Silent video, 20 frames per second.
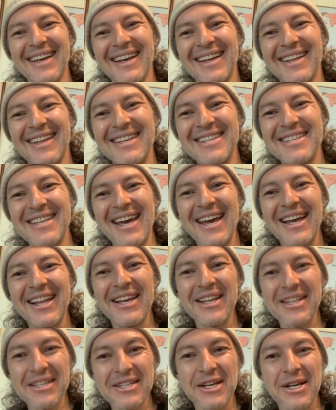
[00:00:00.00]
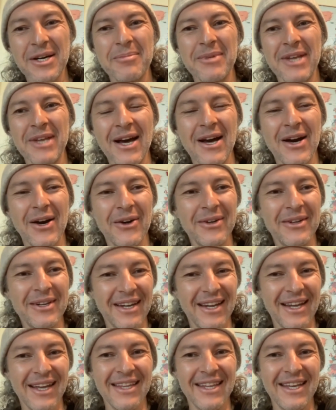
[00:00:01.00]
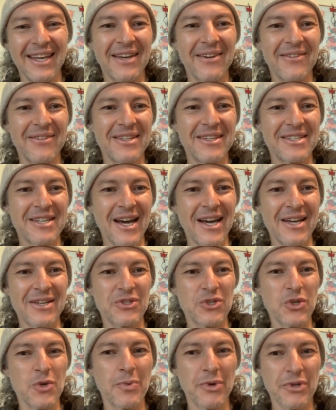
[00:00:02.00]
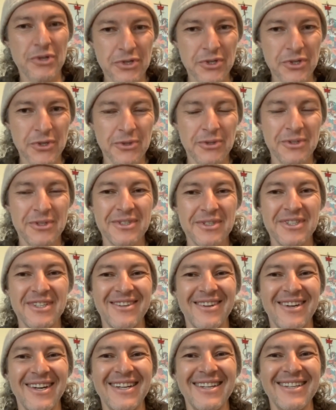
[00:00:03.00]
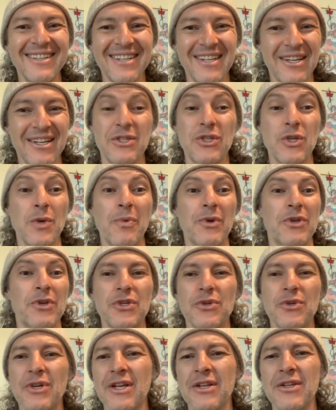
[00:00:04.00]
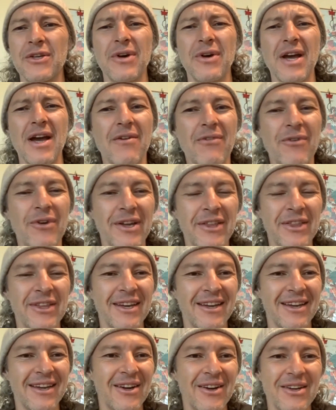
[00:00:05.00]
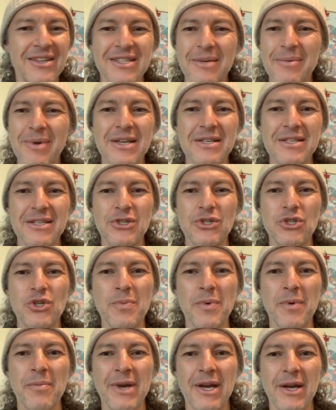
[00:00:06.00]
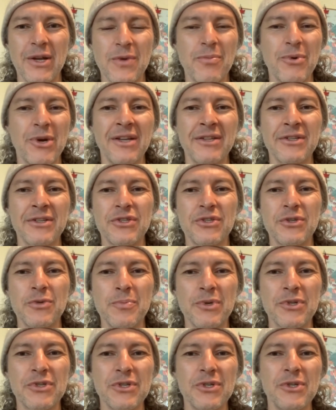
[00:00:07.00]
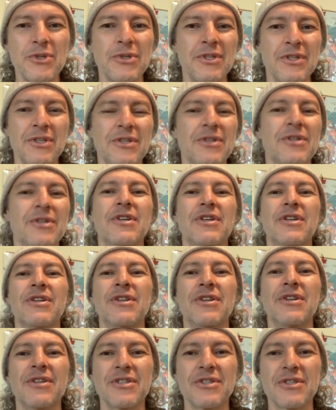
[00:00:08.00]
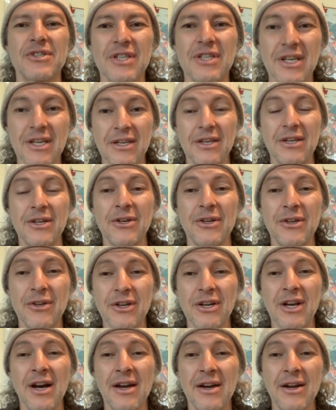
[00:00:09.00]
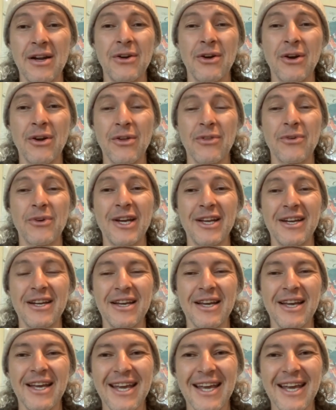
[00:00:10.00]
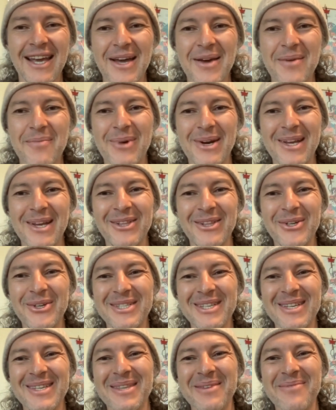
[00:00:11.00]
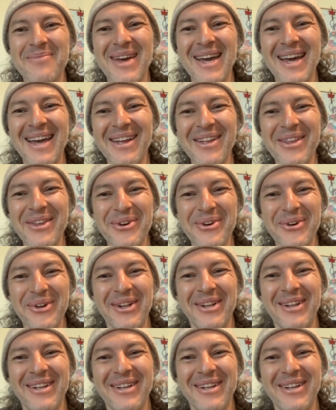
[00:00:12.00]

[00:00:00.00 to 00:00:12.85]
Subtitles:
These aliens come down and they give this guy a super suit, right? The super suit can do everything. He's basically Superman. You put on the super suit and you're just like, you're God on Earth, right? But he loses the manual.